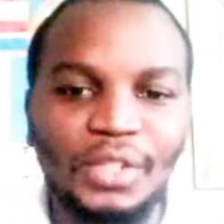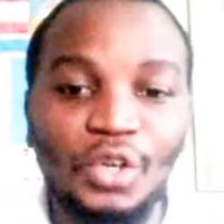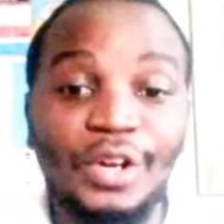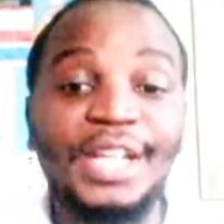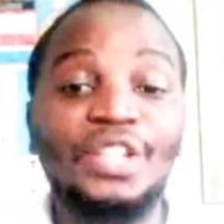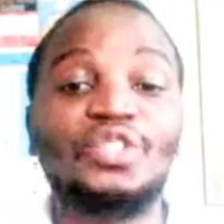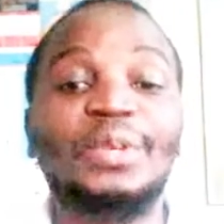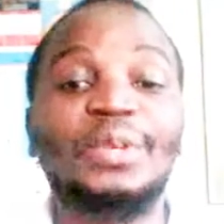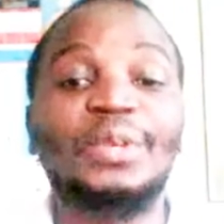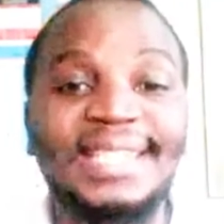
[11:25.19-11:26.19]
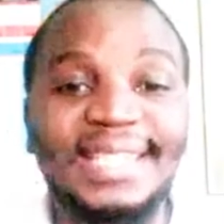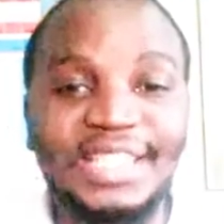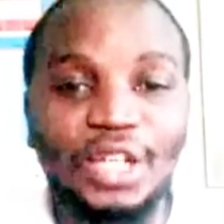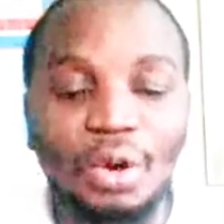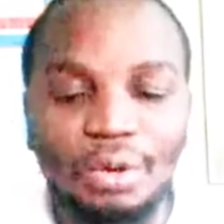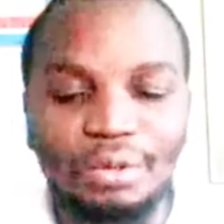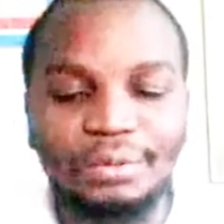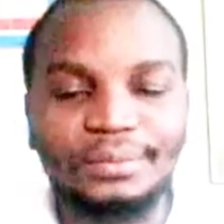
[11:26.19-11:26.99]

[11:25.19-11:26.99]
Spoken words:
You need to let it go